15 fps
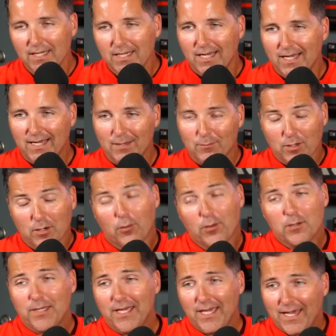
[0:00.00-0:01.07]
uh, we're going to
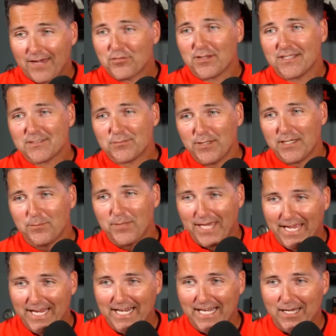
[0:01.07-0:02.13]
be, after this week, be
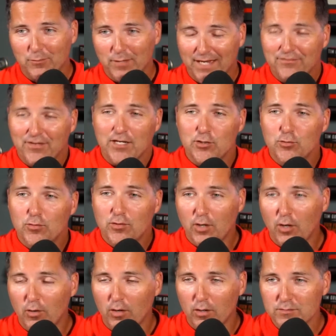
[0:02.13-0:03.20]
hanging out. We have a new
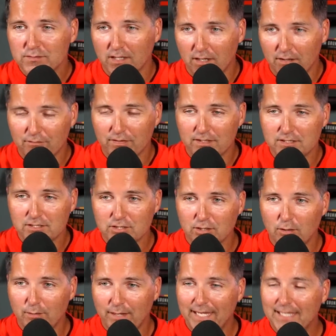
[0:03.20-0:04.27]
co host of this
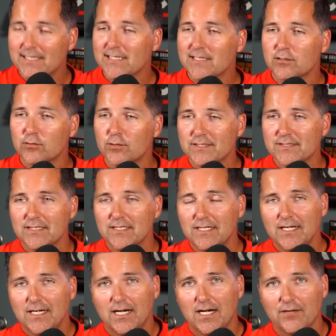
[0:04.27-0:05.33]
show, Haley Lewis.
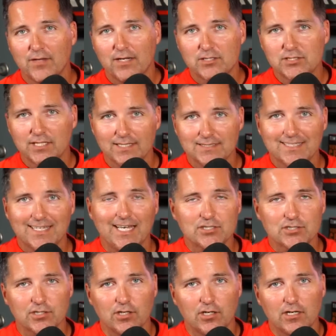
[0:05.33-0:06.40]
Uh, I've had a chance to catch
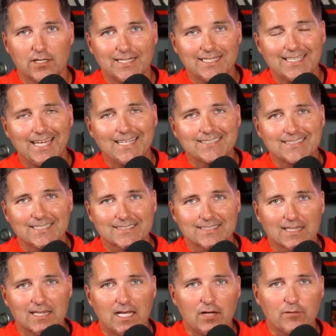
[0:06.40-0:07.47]
her on the KCSN
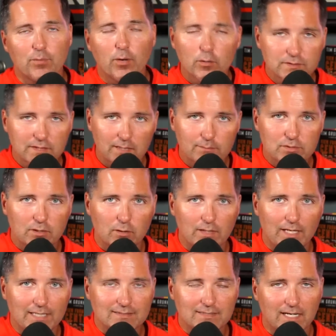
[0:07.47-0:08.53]
Live post game show
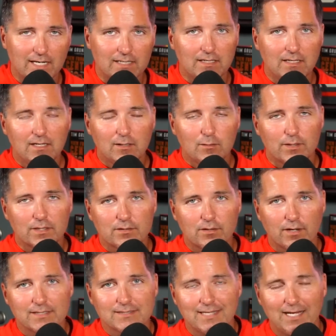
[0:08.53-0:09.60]
last night with
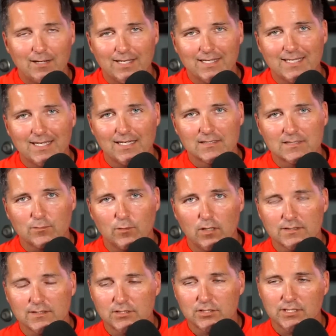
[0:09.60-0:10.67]
Craig Stout and Ken
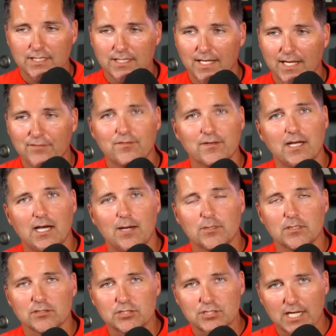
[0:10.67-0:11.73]
Swanson. She did a
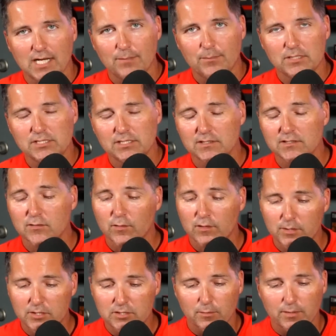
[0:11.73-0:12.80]
phenomenal job, but she's going to
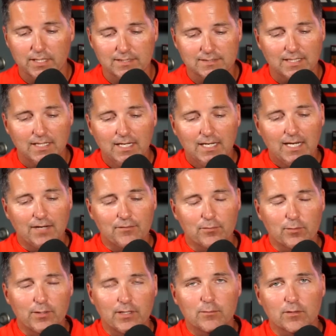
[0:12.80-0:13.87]
be joining us every
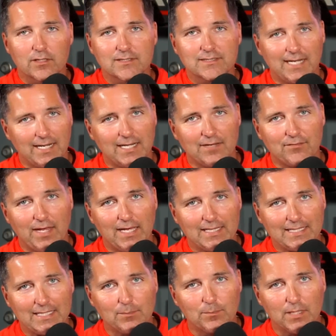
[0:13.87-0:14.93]
week. We're excited to have
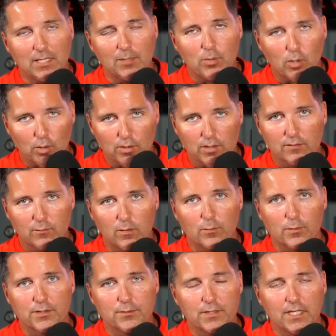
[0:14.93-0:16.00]
Haley be a part of what we're
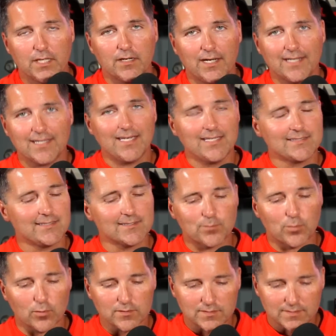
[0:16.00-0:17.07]
doing here at KC
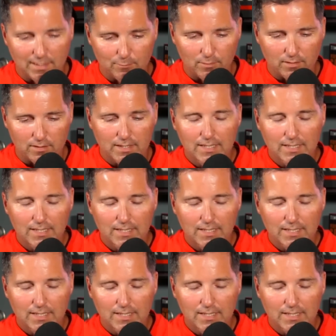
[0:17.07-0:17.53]
Sports Network.